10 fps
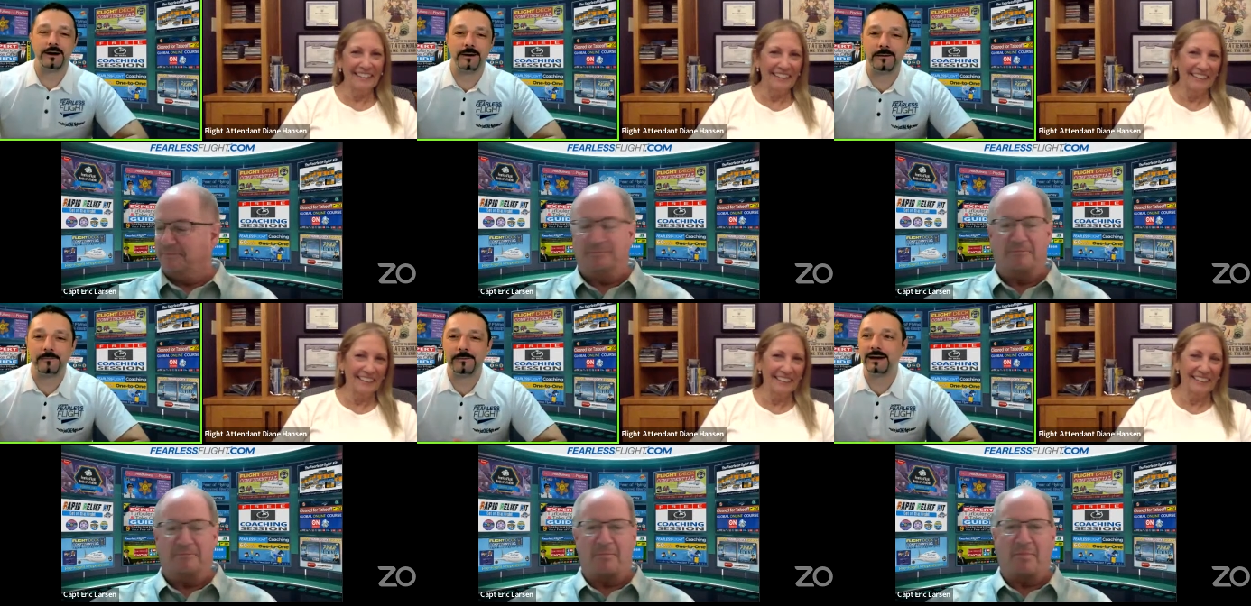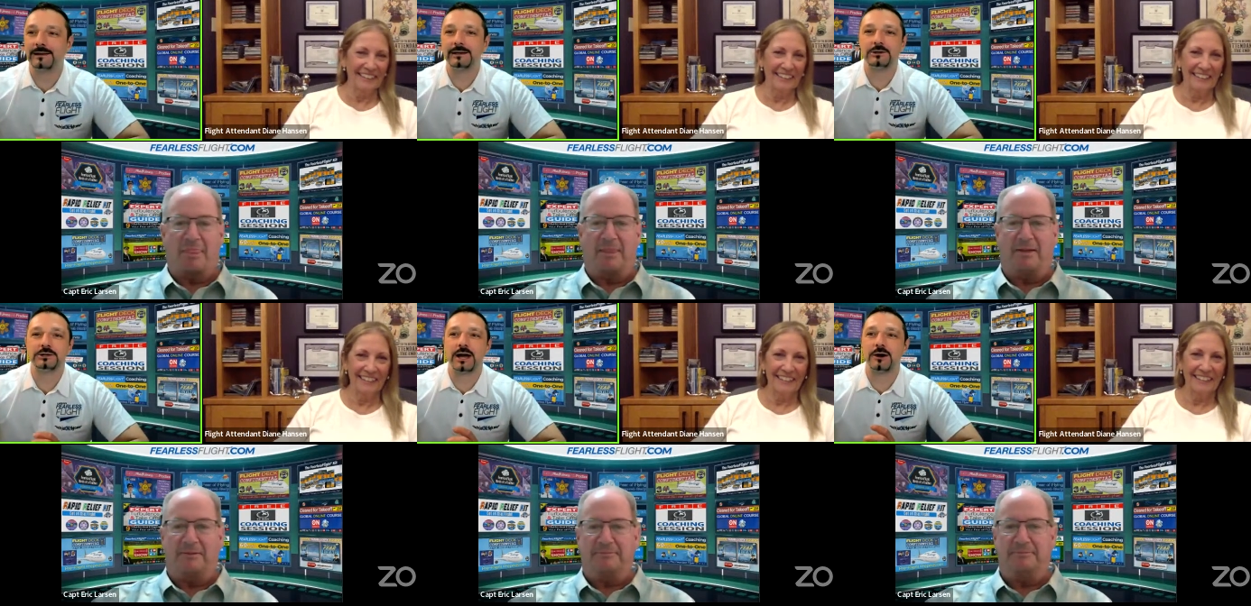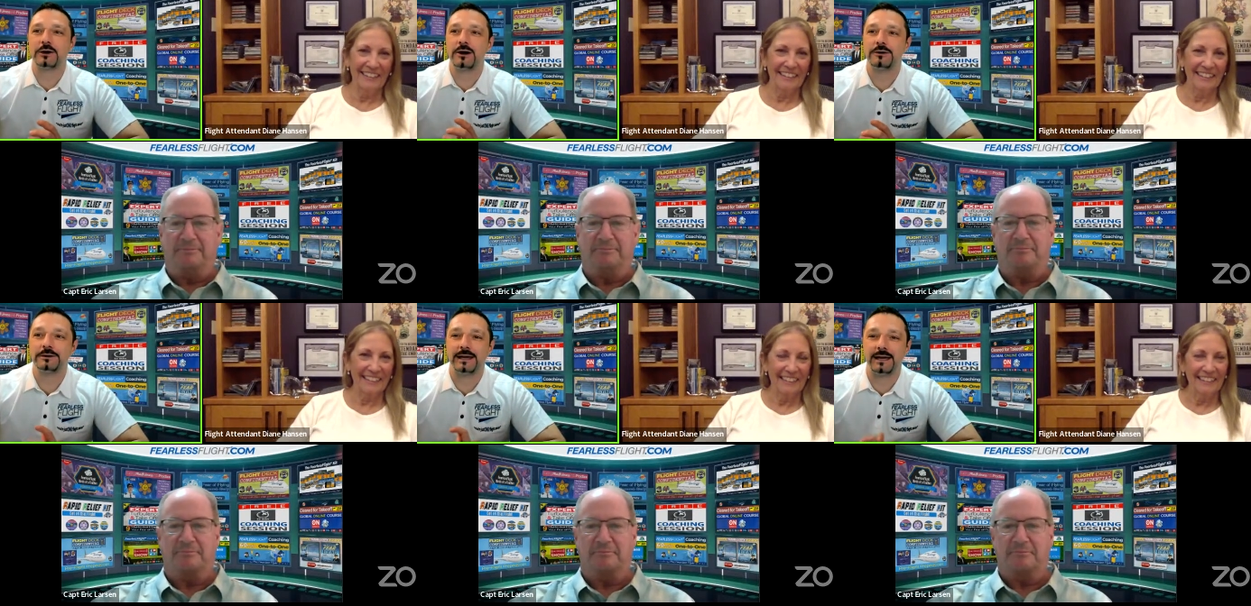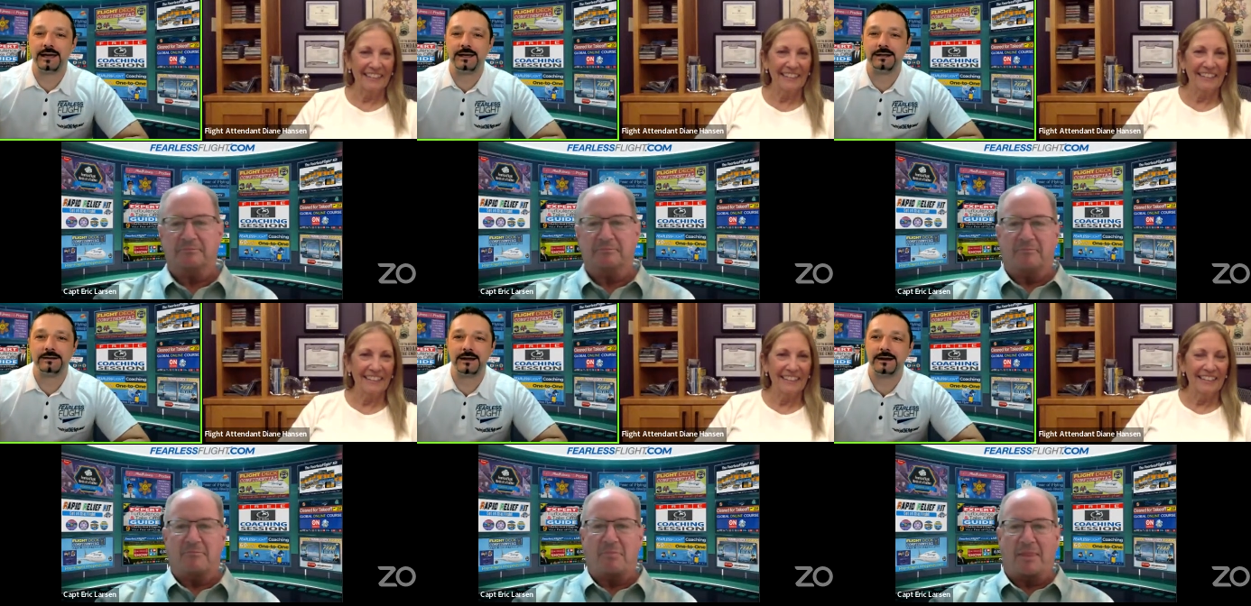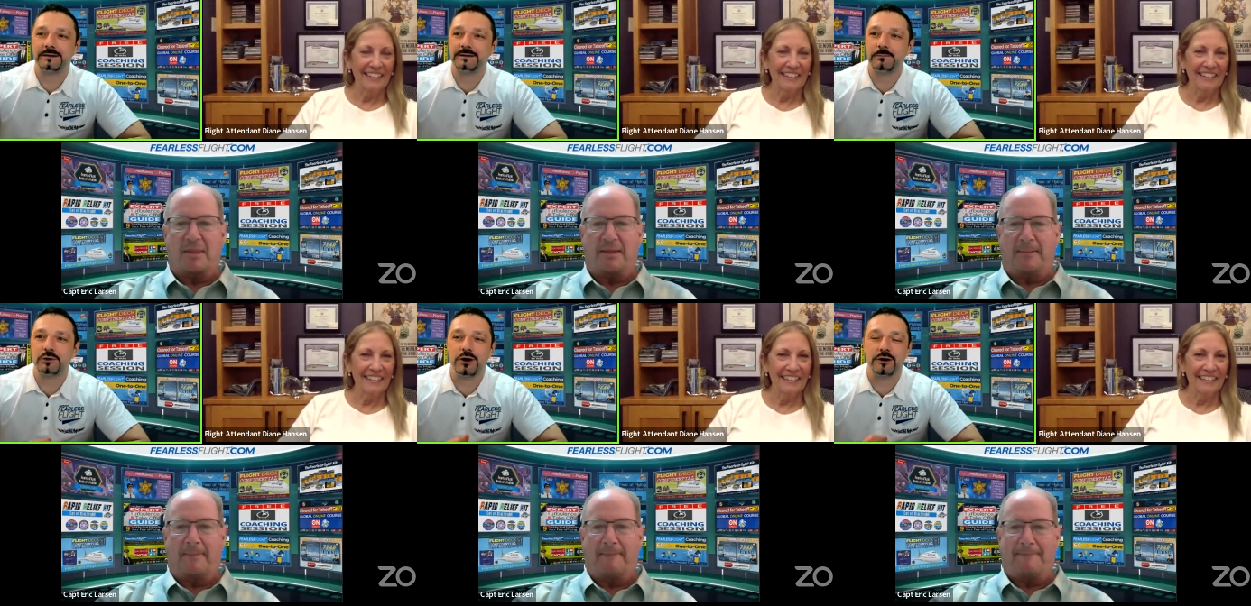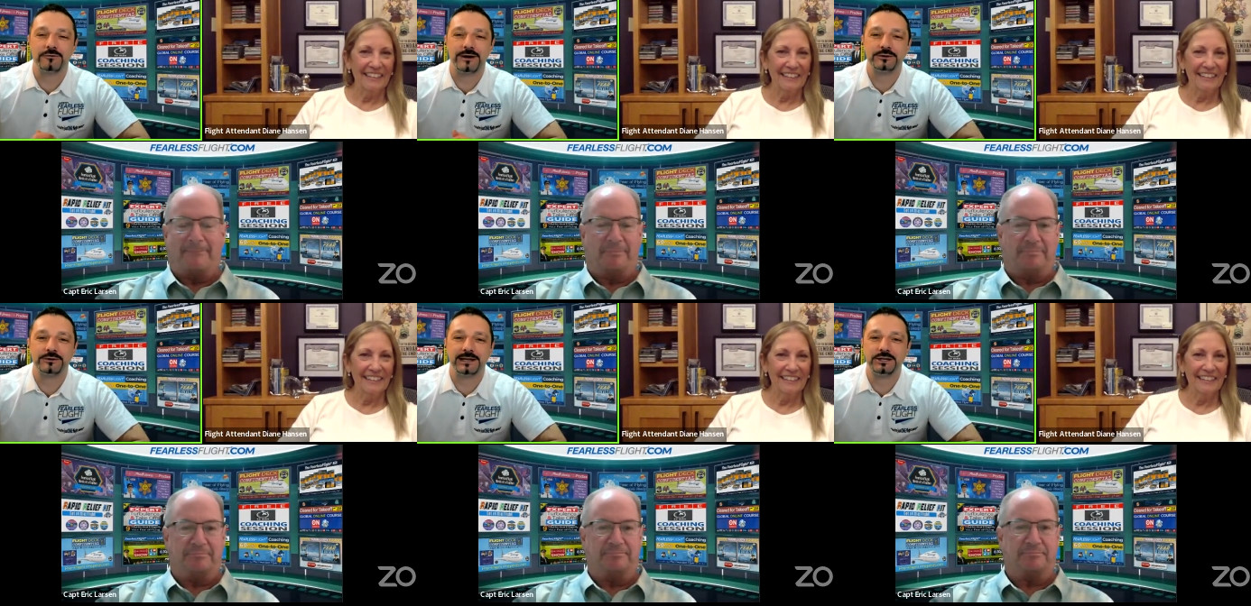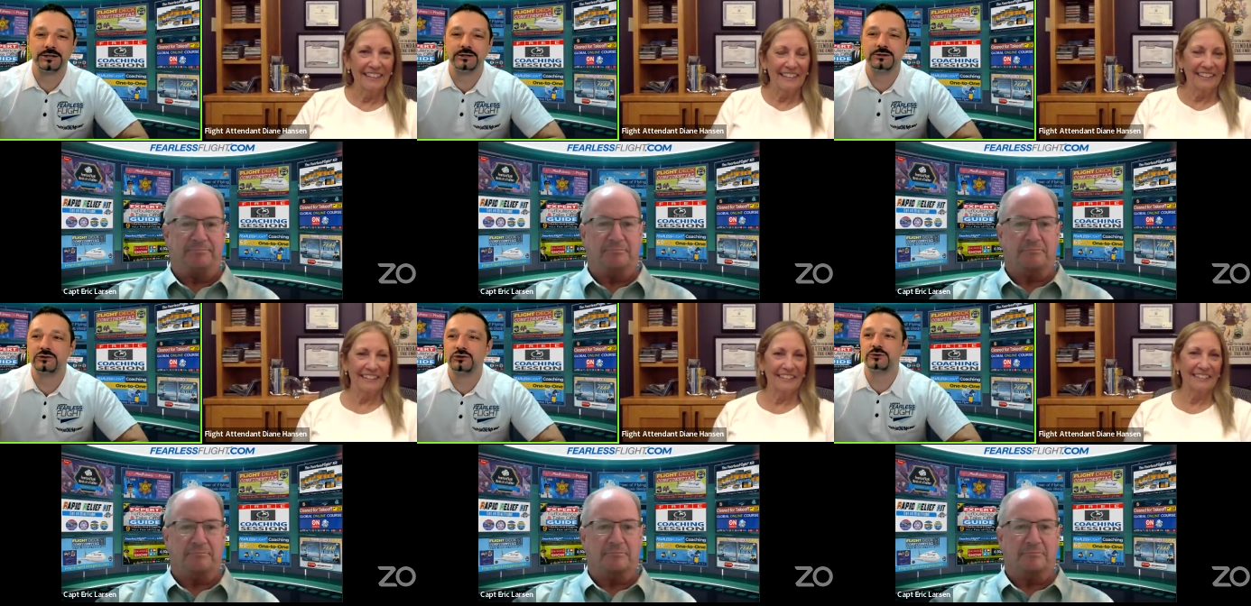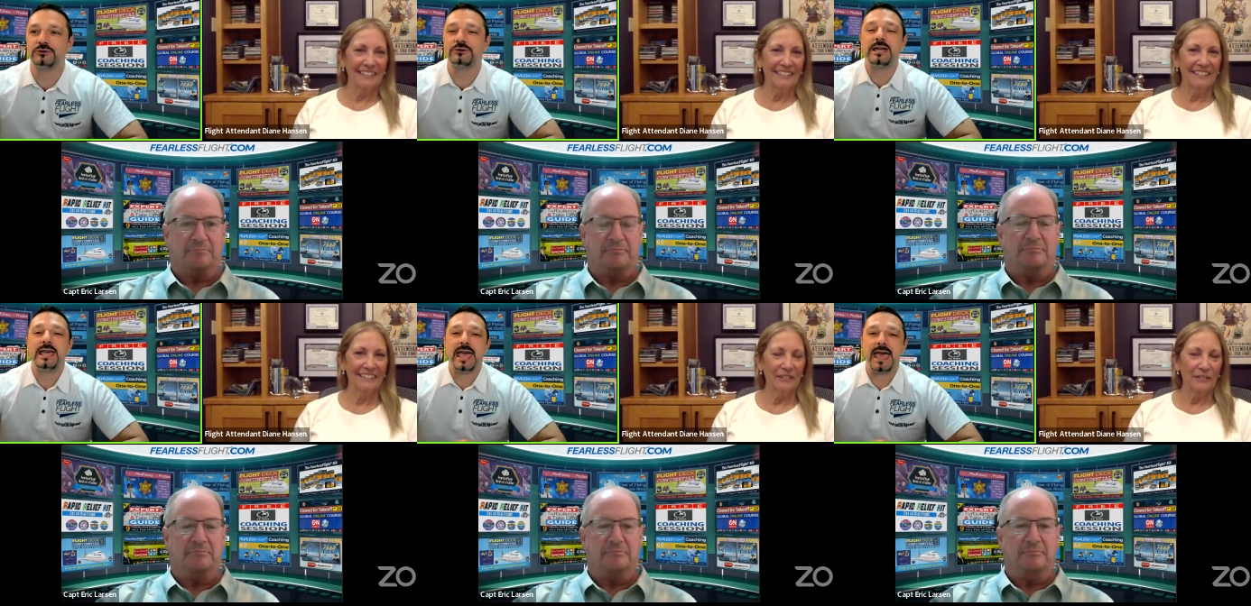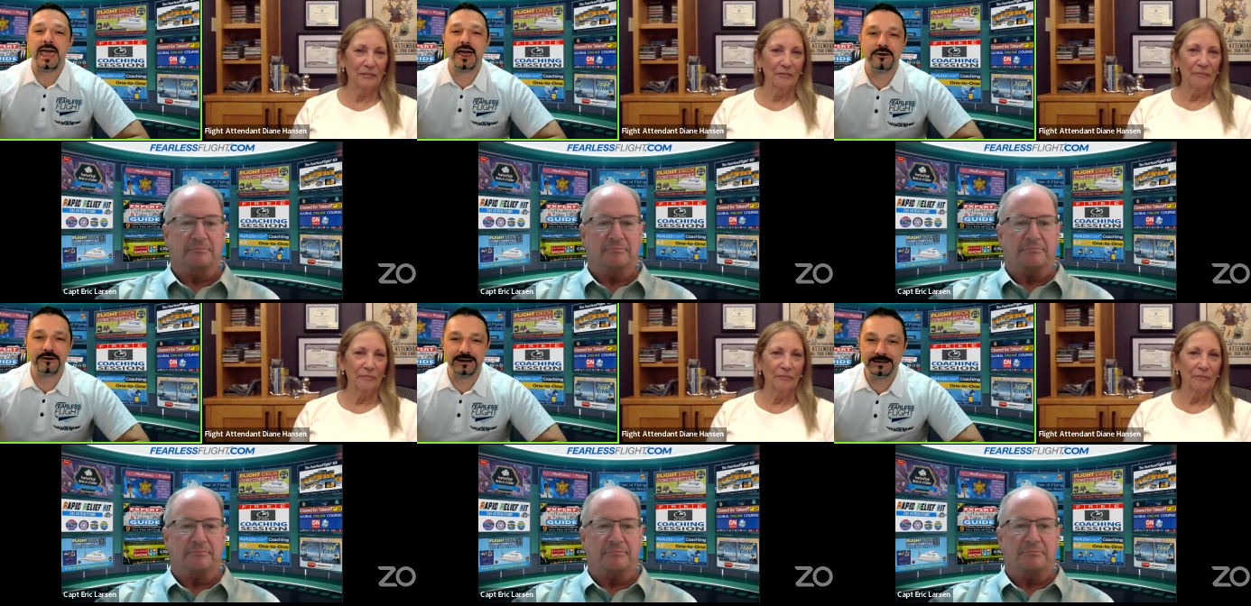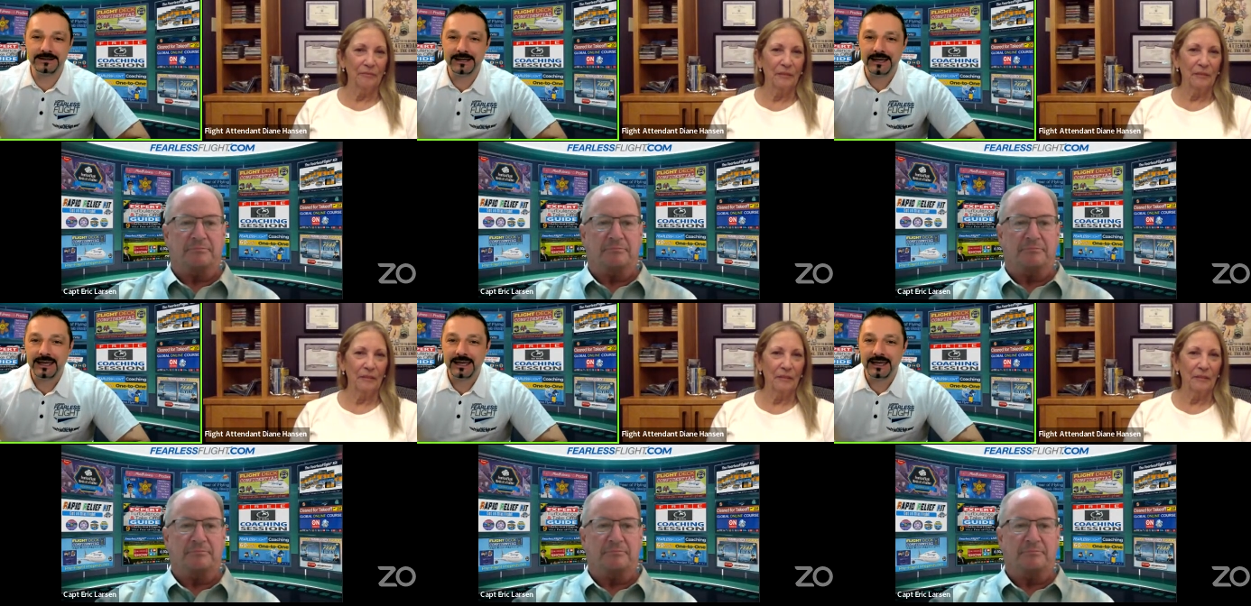Speaker 1: um, a little shout out and uh, some congratulations to Erin.